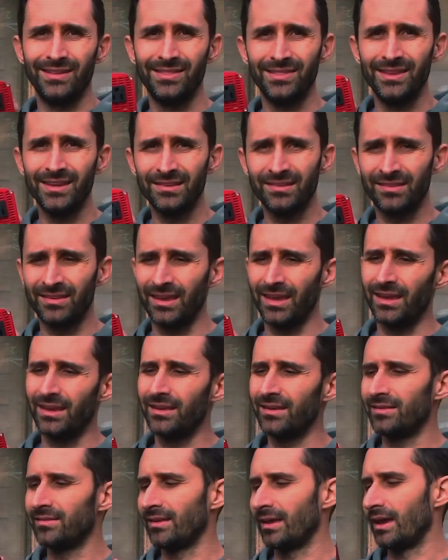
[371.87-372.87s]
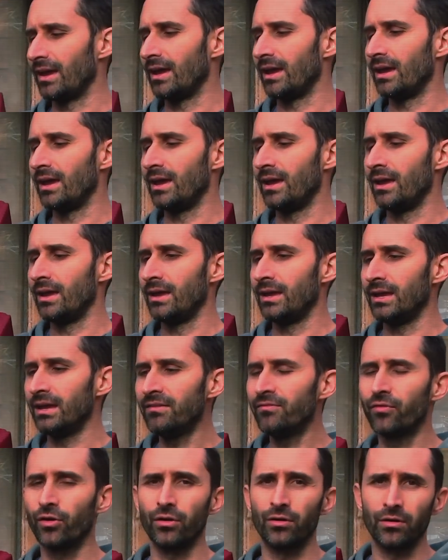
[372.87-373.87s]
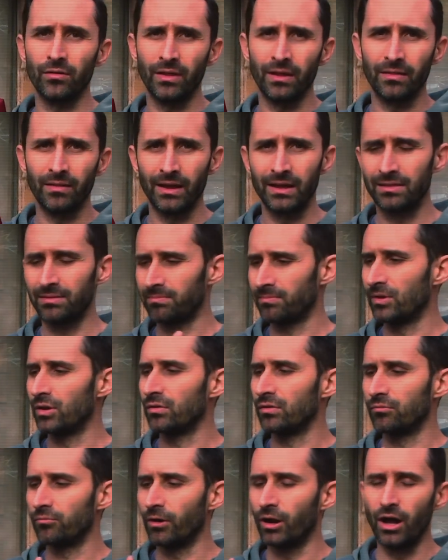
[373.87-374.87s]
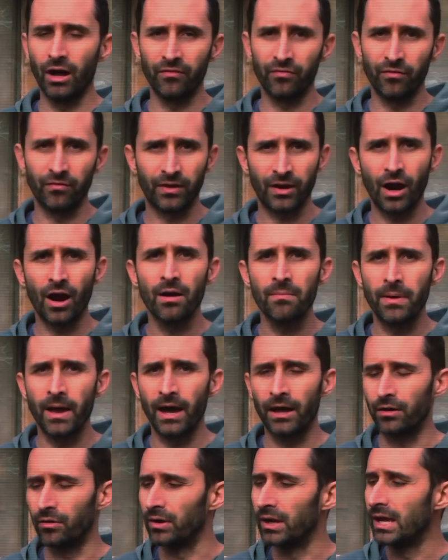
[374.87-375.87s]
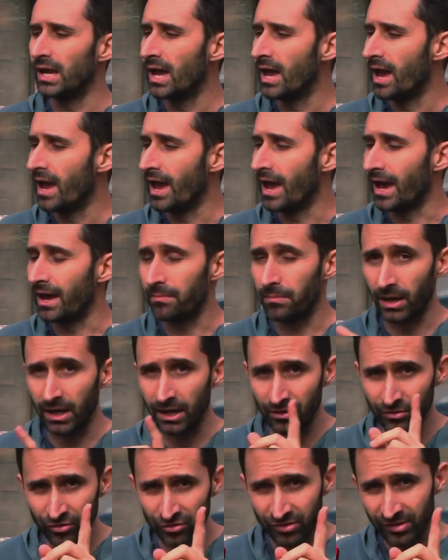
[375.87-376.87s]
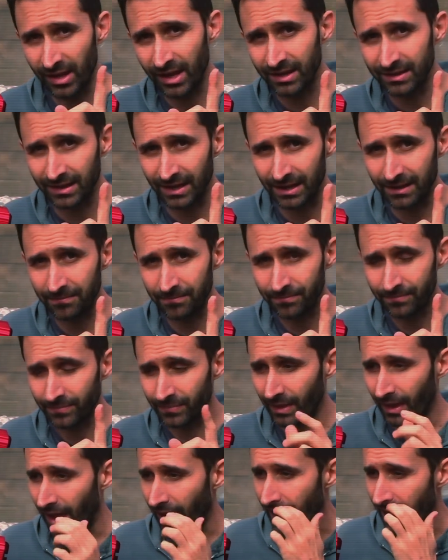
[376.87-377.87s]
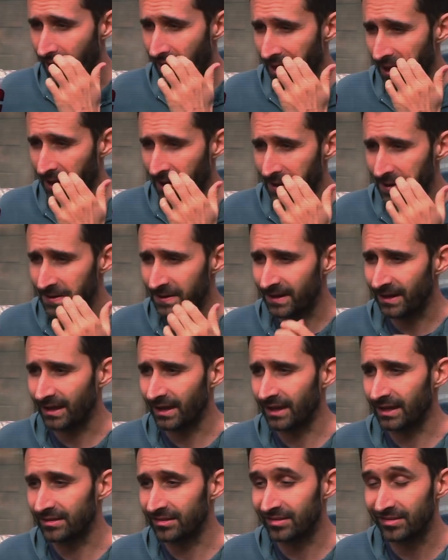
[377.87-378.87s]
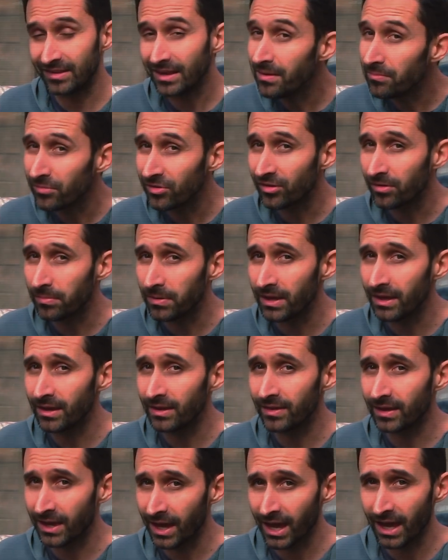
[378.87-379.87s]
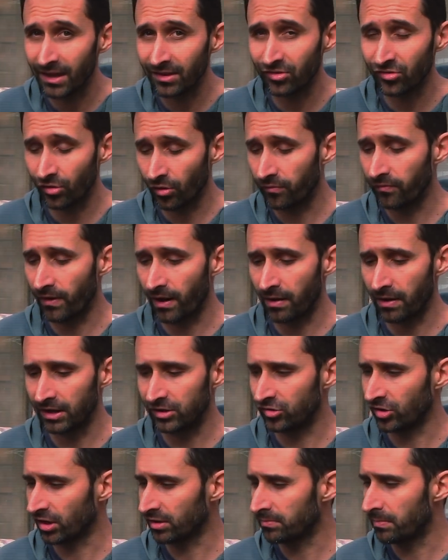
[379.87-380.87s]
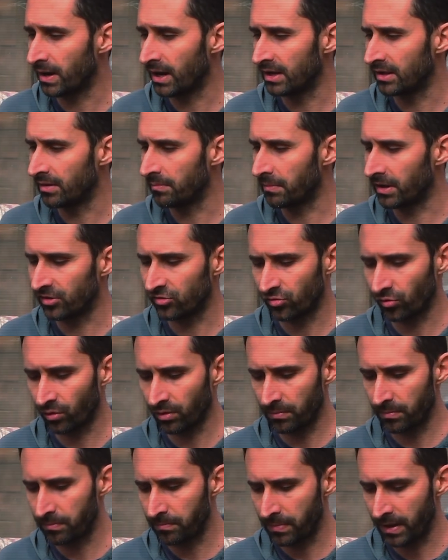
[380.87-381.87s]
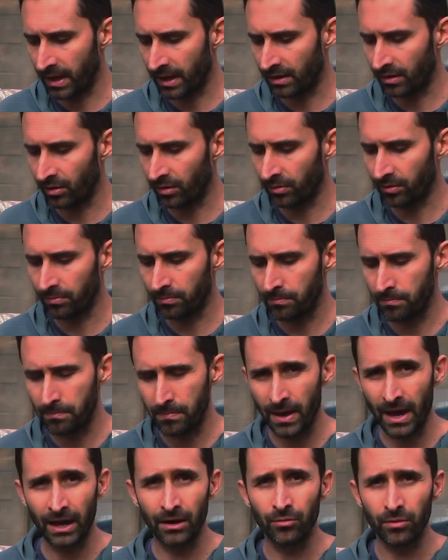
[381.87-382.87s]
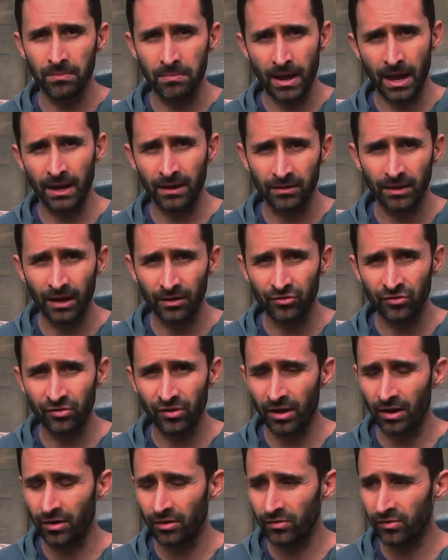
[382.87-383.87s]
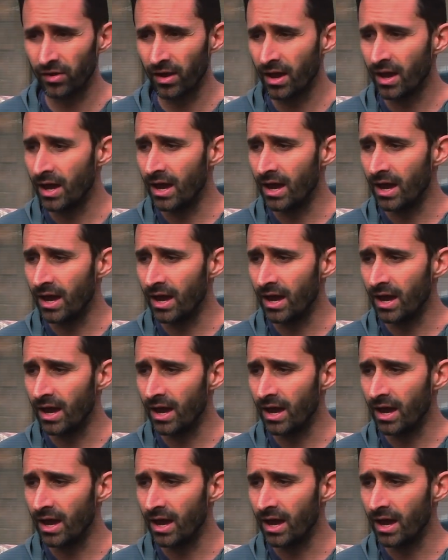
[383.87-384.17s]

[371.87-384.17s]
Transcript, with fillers: This is a inverter that like you can run off of a car battery. And my understanding, and it seems to be the case so far, I checked my, my solar panel battery bank downstairs,